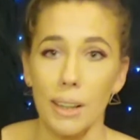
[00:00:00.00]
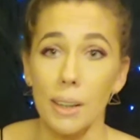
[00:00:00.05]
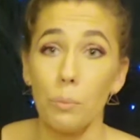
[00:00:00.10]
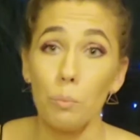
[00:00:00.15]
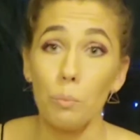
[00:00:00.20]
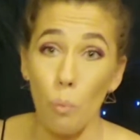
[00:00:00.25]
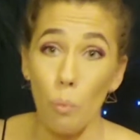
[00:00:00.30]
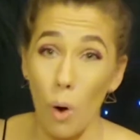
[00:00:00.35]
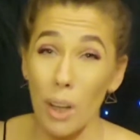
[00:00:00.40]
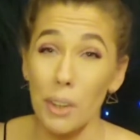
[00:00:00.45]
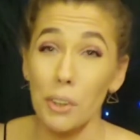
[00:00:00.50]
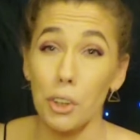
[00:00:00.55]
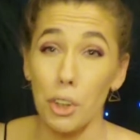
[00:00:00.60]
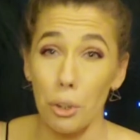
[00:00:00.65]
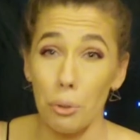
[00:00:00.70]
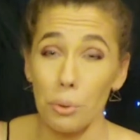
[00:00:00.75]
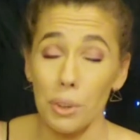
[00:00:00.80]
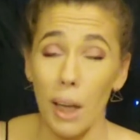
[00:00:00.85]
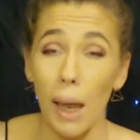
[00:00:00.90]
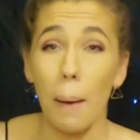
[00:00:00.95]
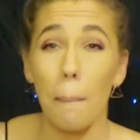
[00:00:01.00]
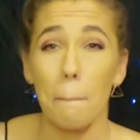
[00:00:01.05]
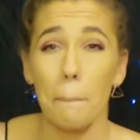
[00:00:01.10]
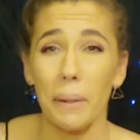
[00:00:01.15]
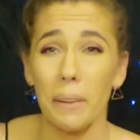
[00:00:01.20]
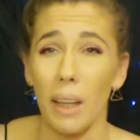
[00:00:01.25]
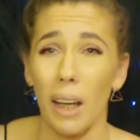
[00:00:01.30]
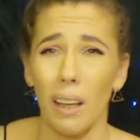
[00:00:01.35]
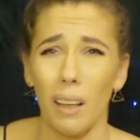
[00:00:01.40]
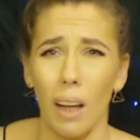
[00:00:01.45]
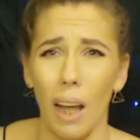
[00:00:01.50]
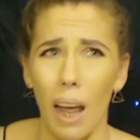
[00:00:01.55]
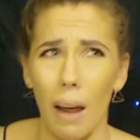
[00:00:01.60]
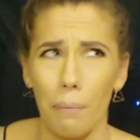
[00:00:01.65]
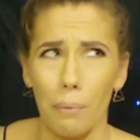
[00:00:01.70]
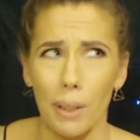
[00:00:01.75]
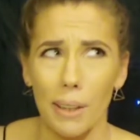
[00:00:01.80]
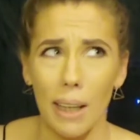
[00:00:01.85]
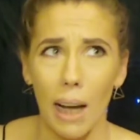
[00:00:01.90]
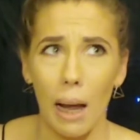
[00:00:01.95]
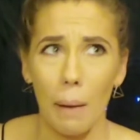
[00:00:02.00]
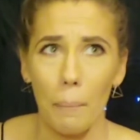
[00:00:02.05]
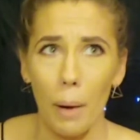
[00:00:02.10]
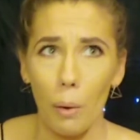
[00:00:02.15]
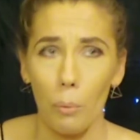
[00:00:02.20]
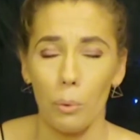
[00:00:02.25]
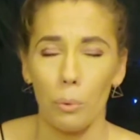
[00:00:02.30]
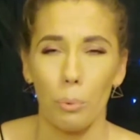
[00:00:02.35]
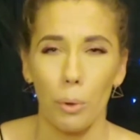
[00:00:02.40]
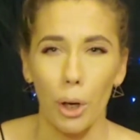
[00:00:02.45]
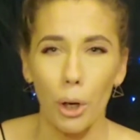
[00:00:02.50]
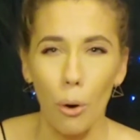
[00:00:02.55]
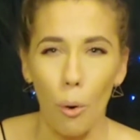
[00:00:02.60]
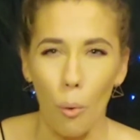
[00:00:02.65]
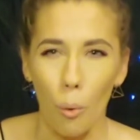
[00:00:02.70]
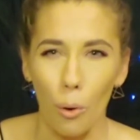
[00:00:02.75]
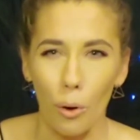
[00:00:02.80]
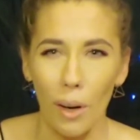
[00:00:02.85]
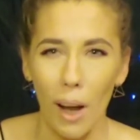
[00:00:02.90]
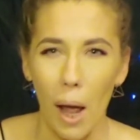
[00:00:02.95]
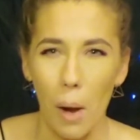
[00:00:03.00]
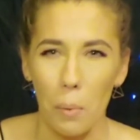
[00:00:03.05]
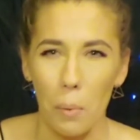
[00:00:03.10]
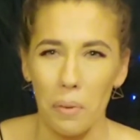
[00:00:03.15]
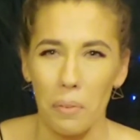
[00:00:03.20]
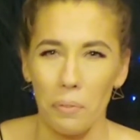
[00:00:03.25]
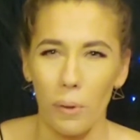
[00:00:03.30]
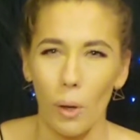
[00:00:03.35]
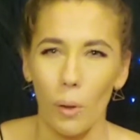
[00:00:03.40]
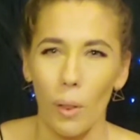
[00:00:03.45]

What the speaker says: was using, but then every time I would record, I would feel